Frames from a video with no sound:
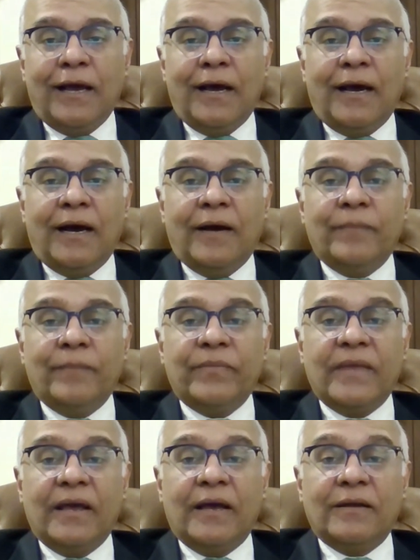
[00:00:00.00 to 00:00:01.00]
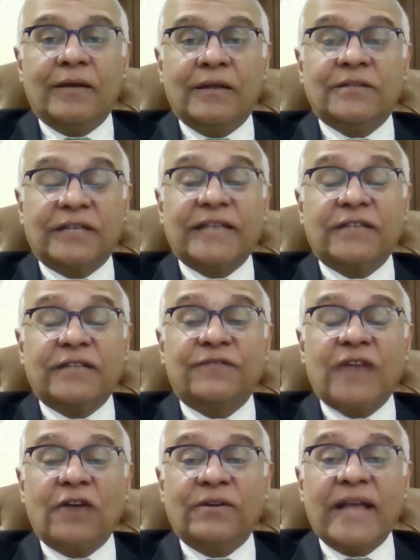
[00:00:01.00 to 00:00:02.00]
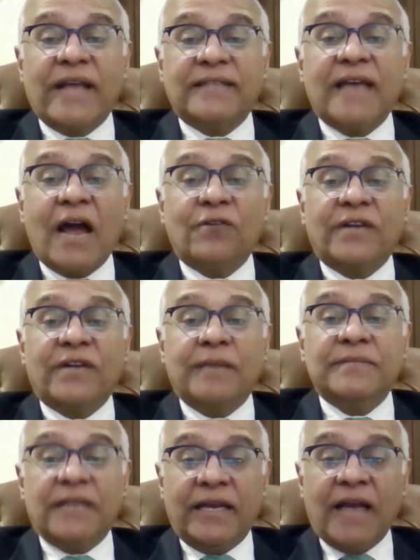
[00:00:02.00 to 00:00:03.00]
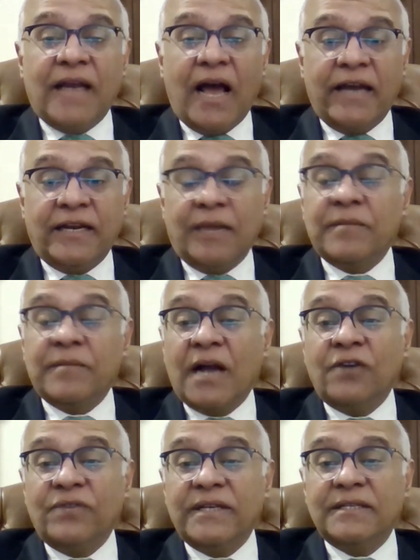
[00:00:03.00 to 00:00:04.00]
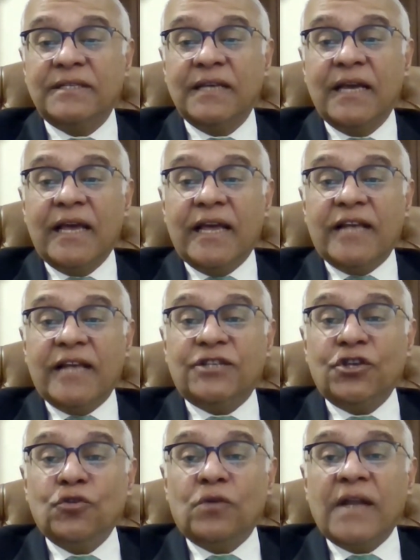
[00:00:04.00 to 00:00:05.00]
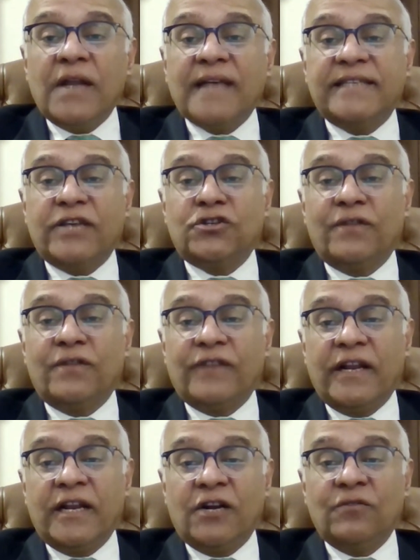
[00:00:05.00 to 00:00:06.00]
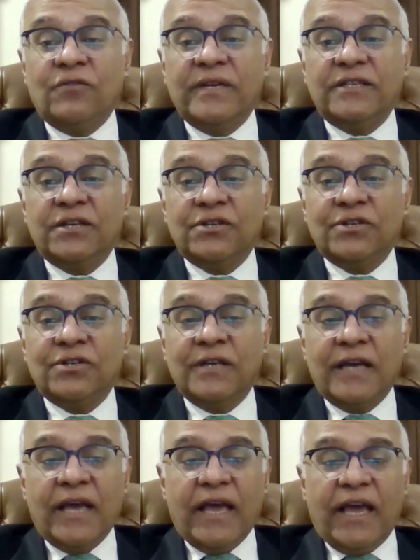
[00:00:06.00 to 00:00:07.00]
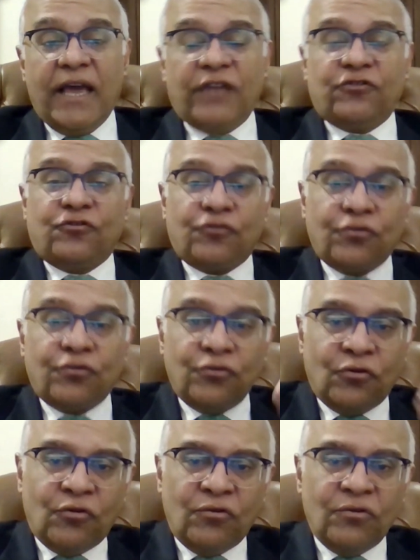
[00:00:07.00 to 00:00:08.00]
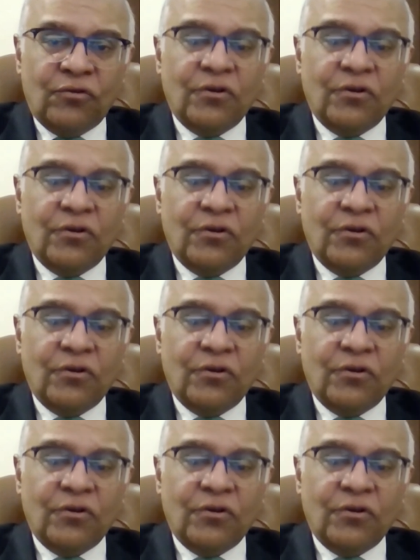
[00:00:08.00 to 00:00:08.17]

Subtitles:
success of childhood cancer outcomes in high-income countries is the utilization of clinical research. It's through